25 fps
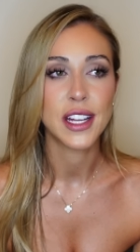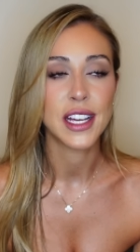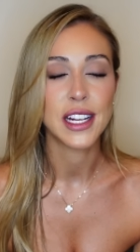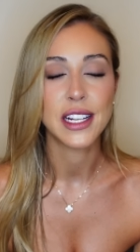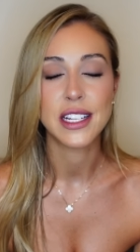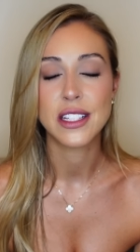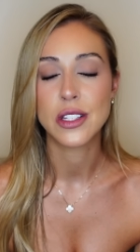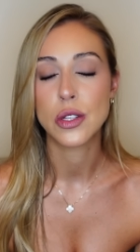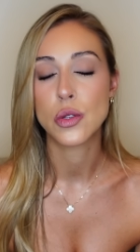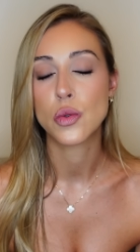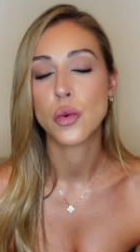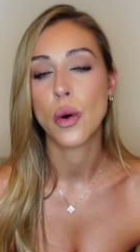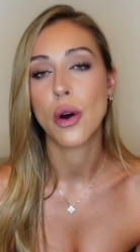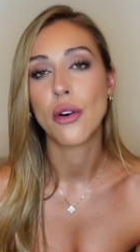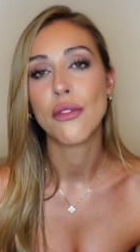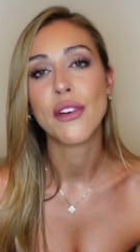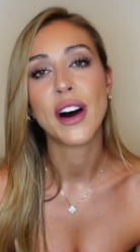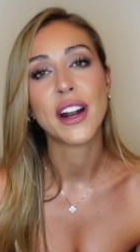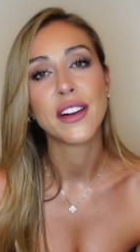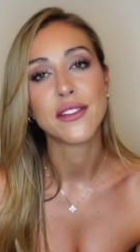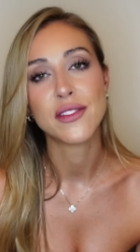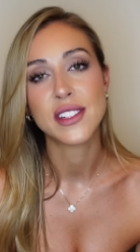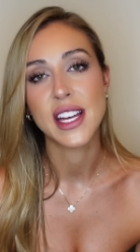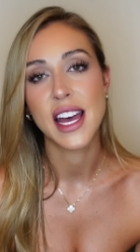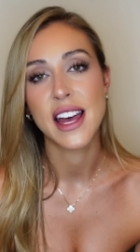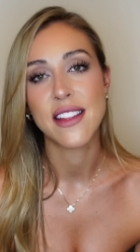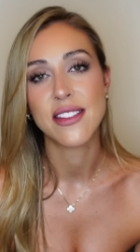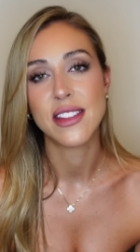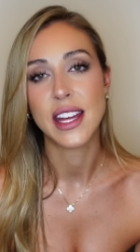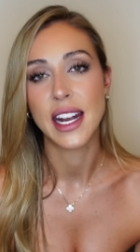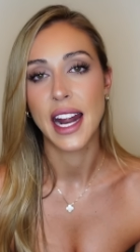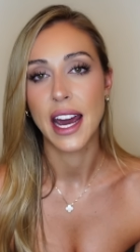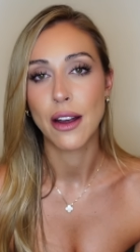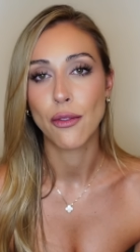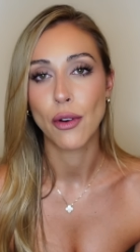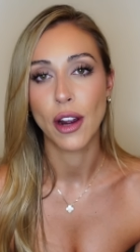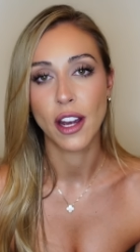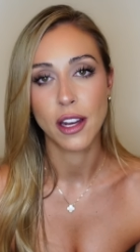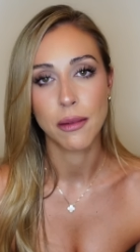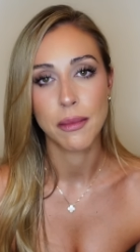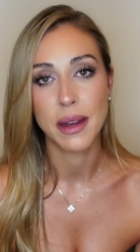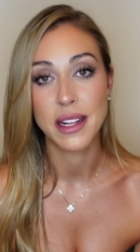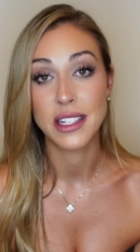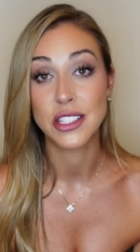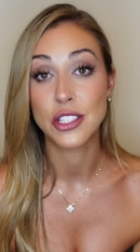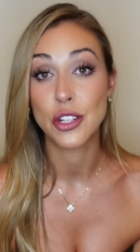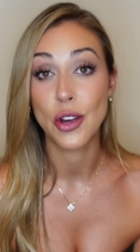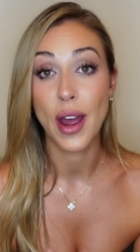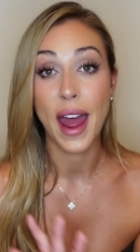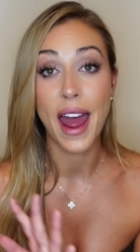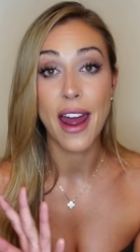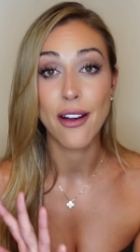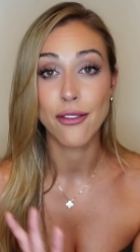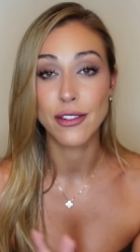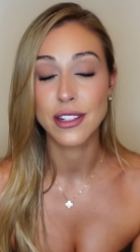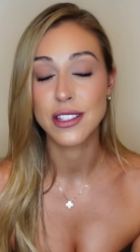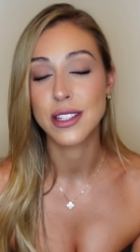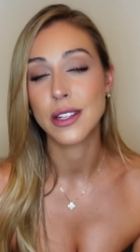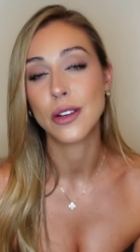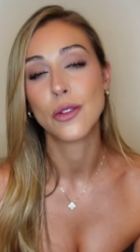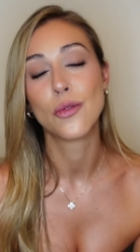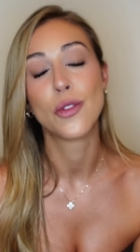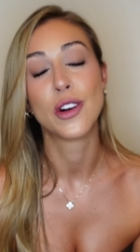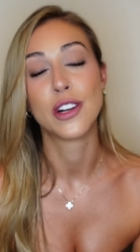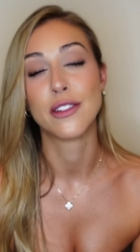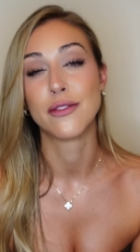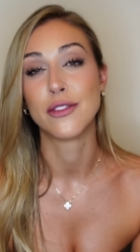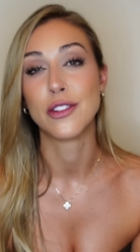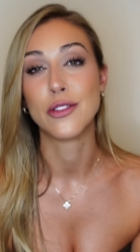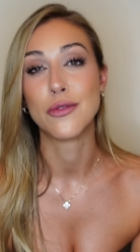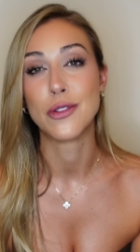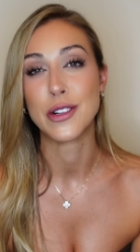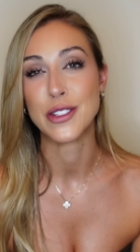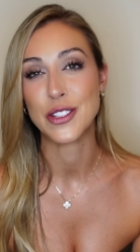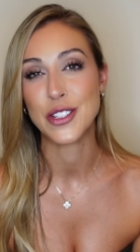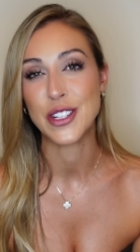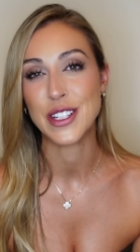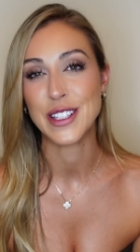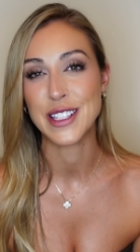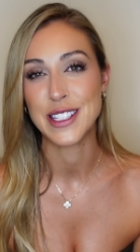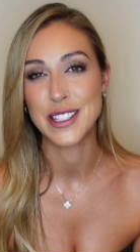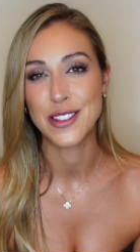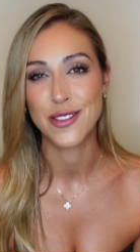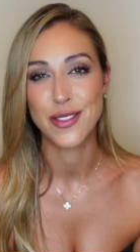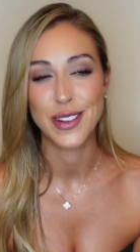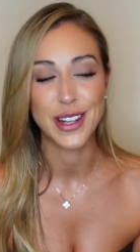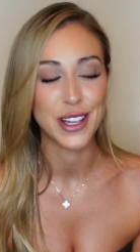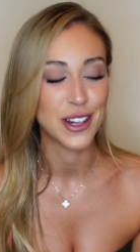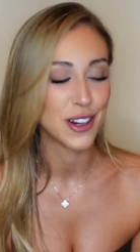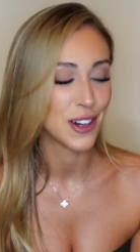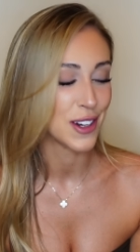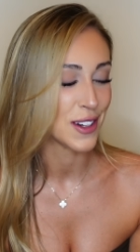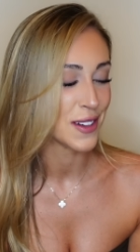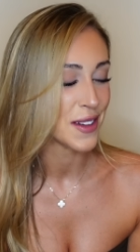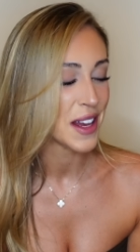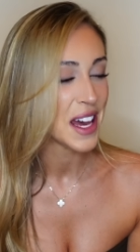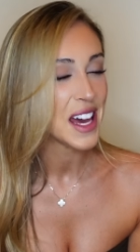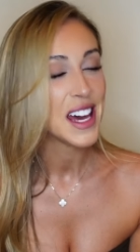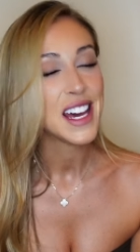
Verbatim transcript: It is a 12 out of 10 that I recommend to every single one of you watching this video.